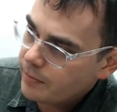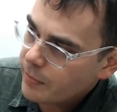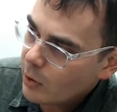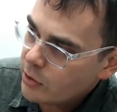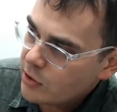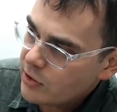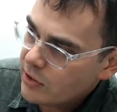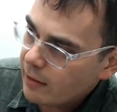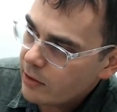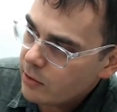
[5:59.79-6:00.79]
which is
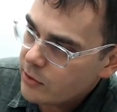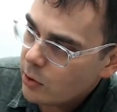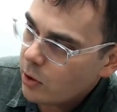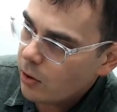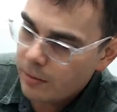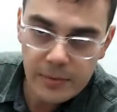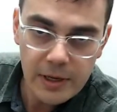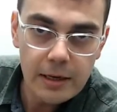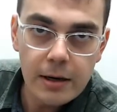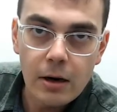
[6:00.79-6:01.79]
that little circle
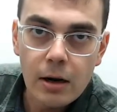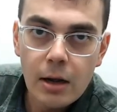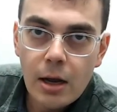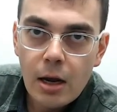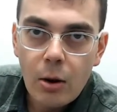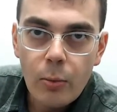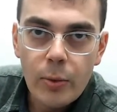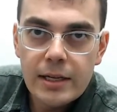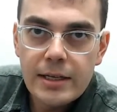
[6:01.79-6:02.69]
in here. We need to